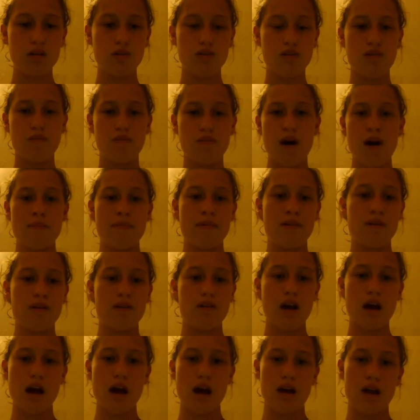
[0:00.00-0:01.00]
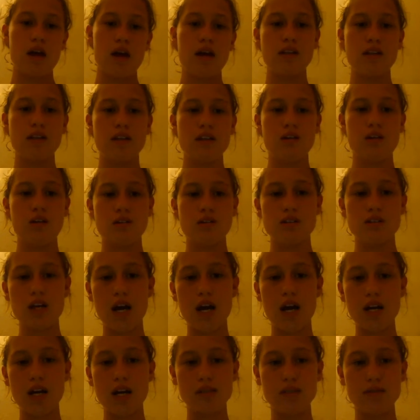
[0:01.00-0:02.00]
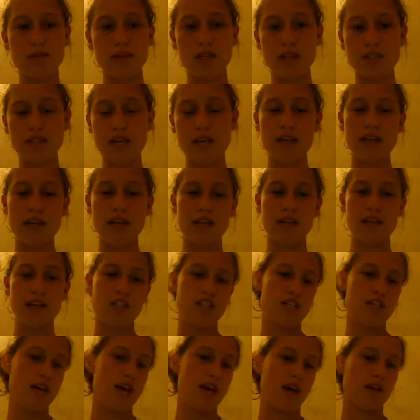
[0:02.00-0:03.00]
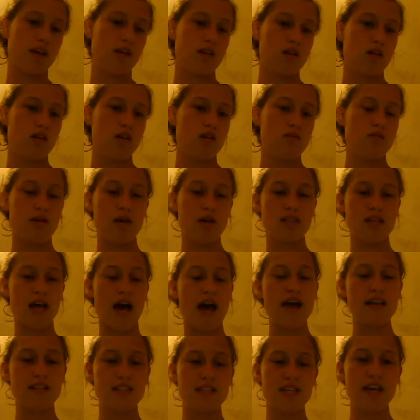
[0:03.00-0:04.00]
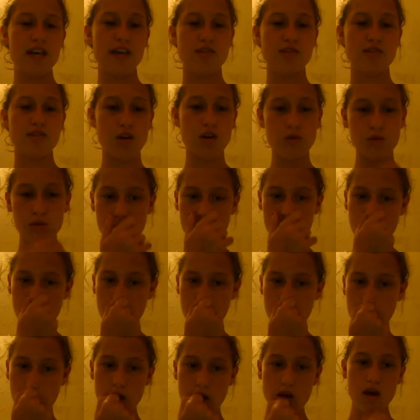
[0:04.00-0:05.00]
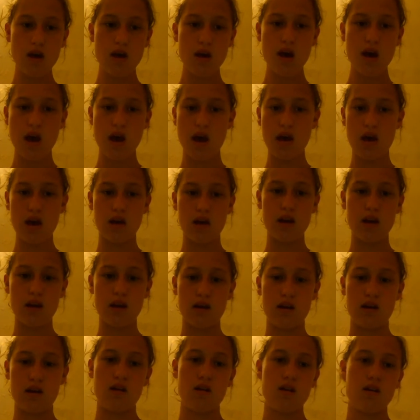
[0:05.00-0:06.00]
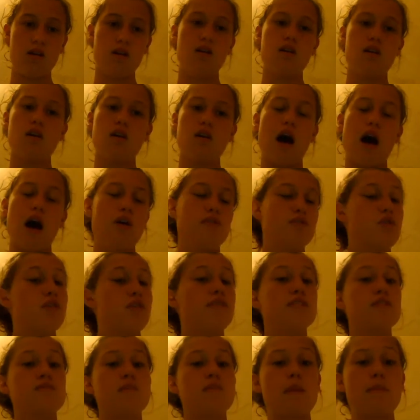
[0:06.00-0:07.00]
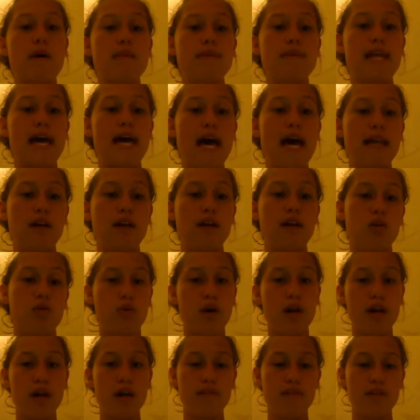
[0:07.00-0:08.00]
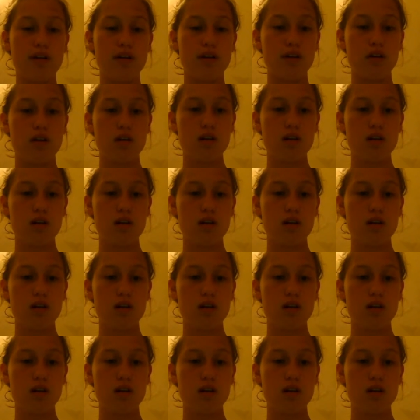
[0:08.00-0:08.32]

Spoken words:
Or, "Mom, I need to go to the doctor because I need to get checked because I had sex with so-and-so and I don't know if he's my baby daddy or whatever."